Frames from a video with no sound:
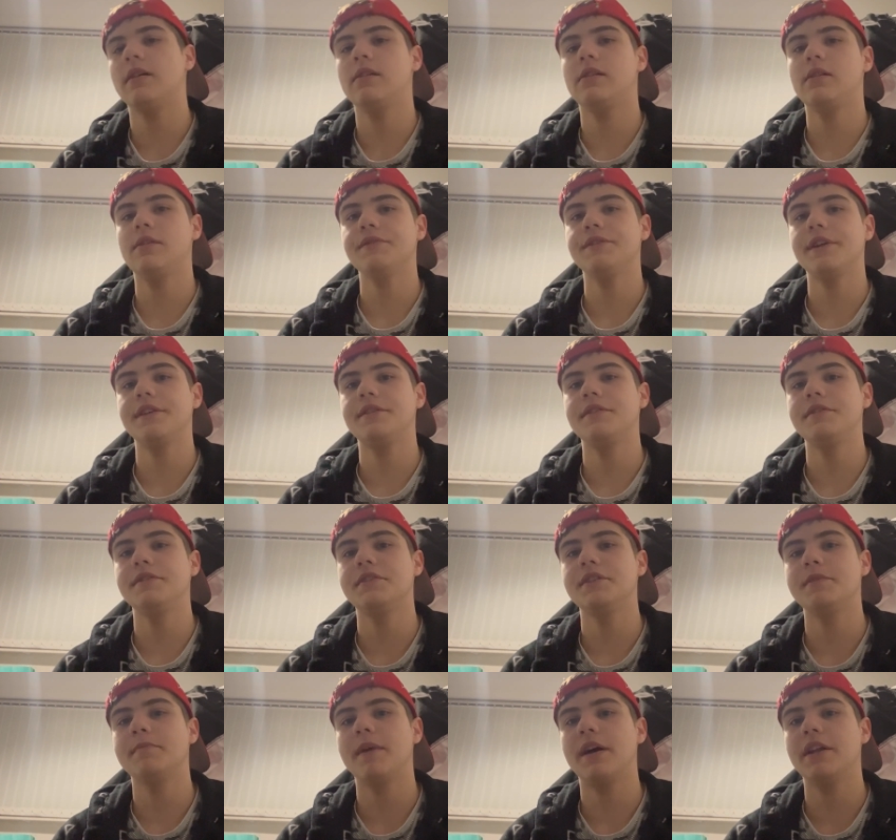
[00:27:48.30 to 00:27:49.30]
little sentence
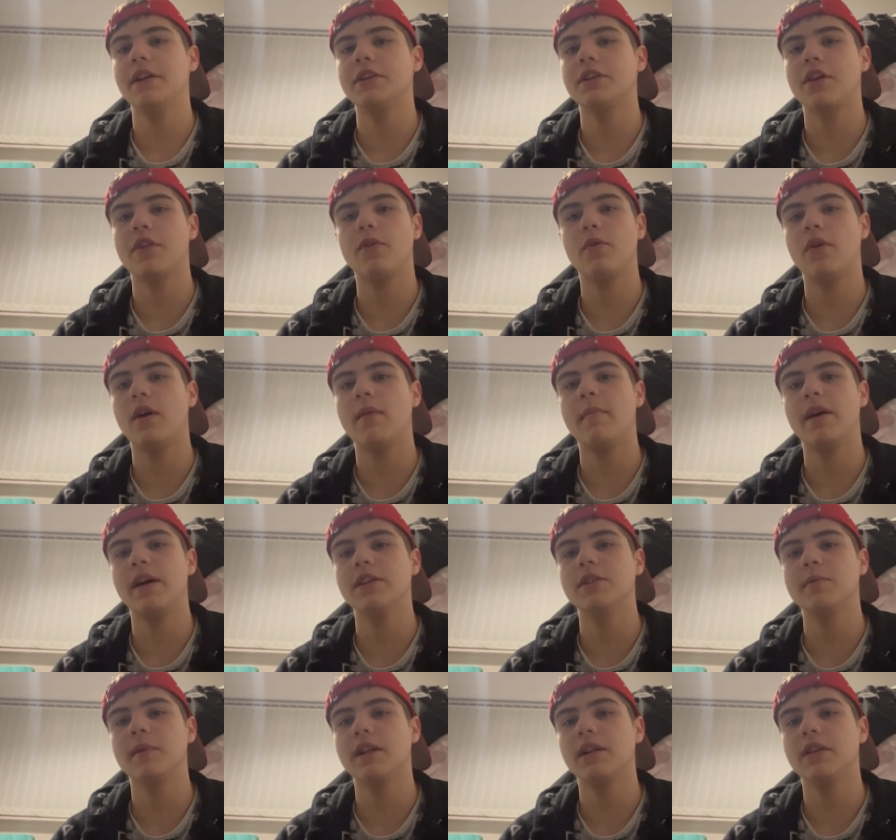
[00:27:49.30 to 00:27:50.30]
in Spanish. I thought I might
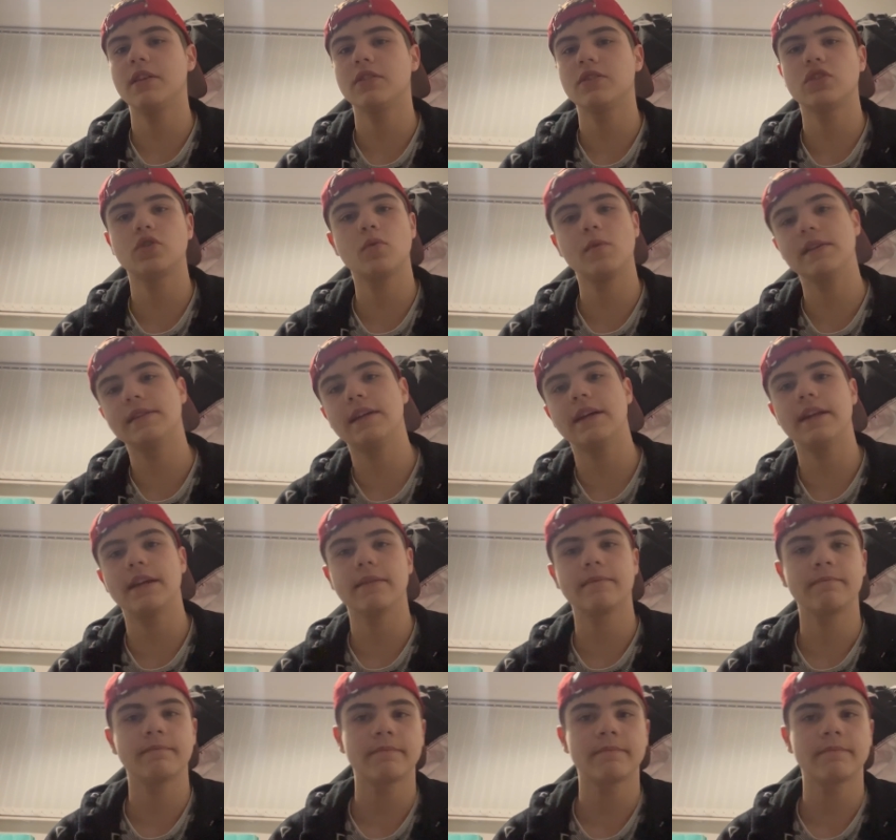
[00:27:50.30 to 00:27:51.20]
as well squeeze that in.